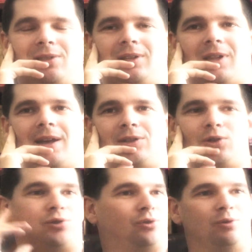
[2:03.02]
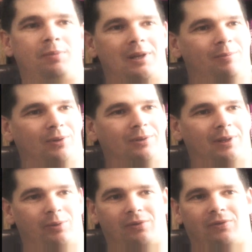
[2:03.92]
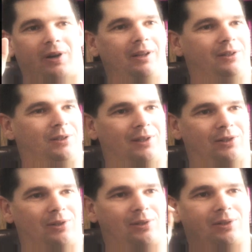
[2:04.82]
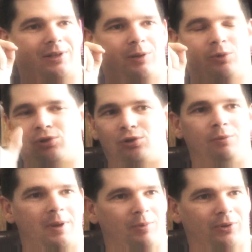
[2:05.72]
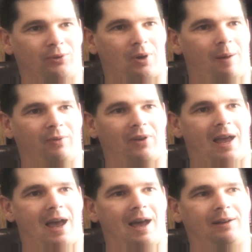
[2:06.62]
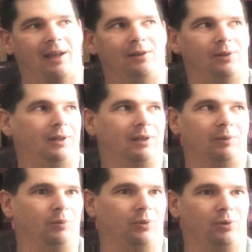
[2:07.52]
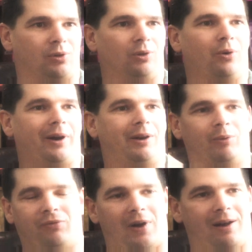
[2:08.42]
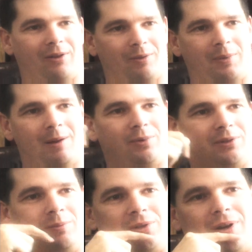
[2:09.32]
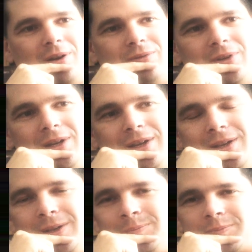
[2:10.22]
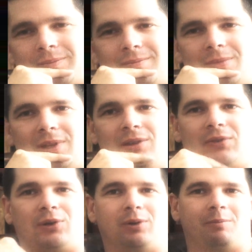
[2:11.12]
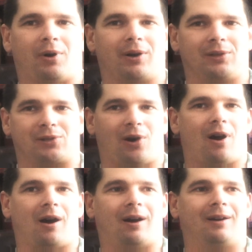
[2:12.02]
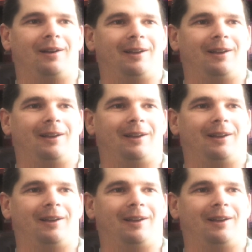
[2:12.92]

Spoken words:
that liked to sue people. He was very litigious. He would sue people at the drop of a hat. He didn't use a lawyer. He would file all the papers himself. If he couldn't park his car